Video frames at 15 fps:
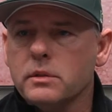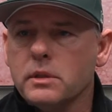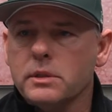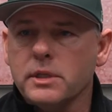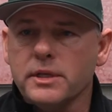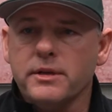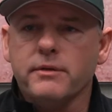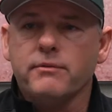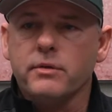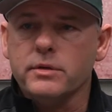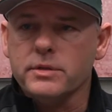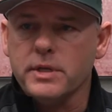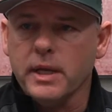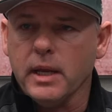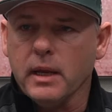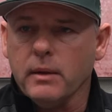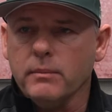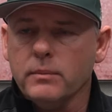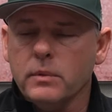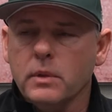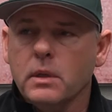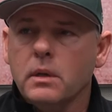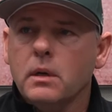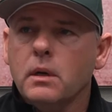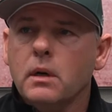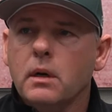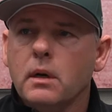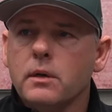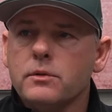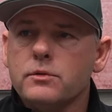It's a different team.
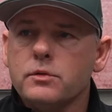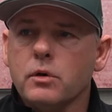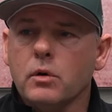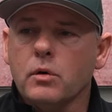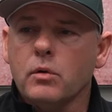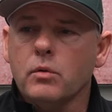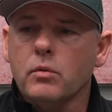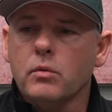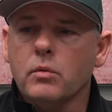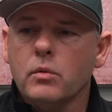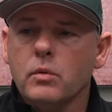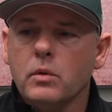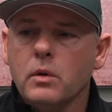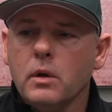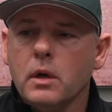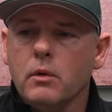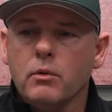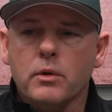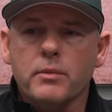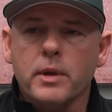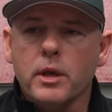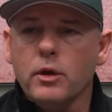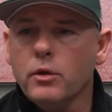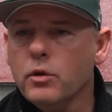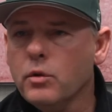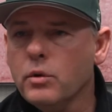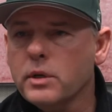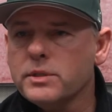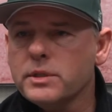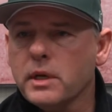So it would have been
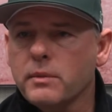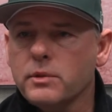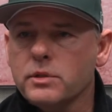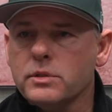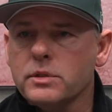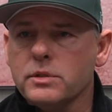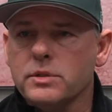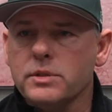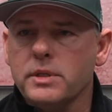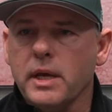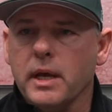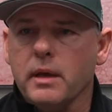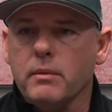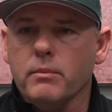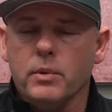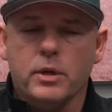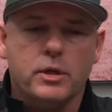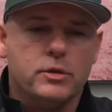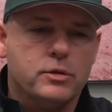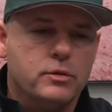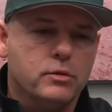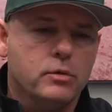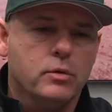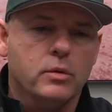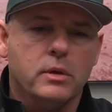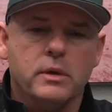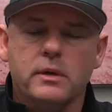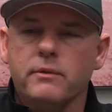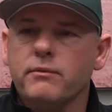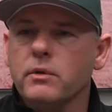new at Samuelson State, but it's new in
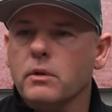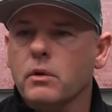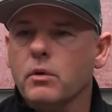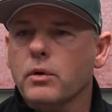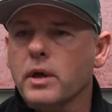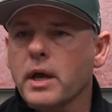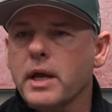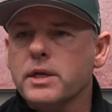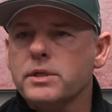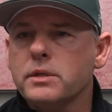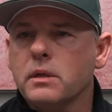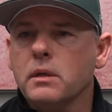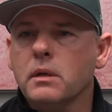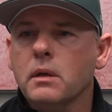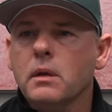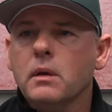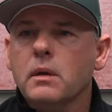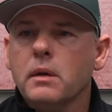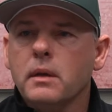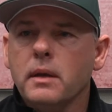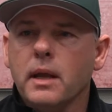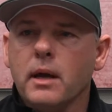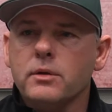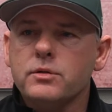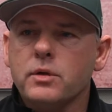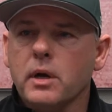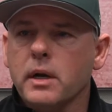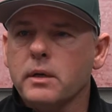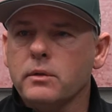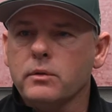a different location, now
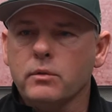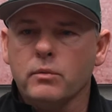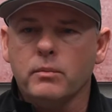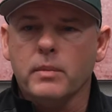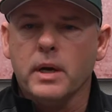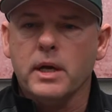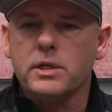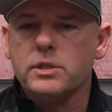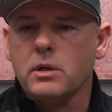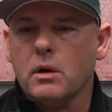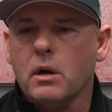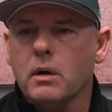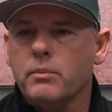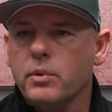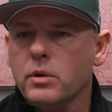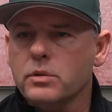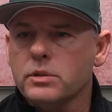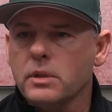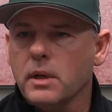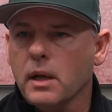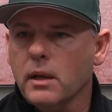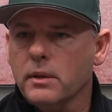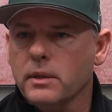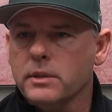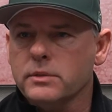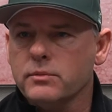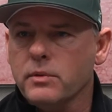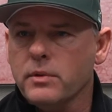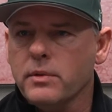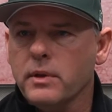trying to mesh our
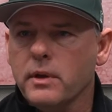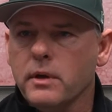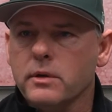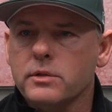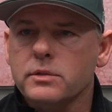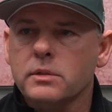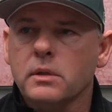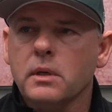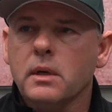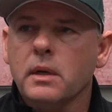personalities with theirs.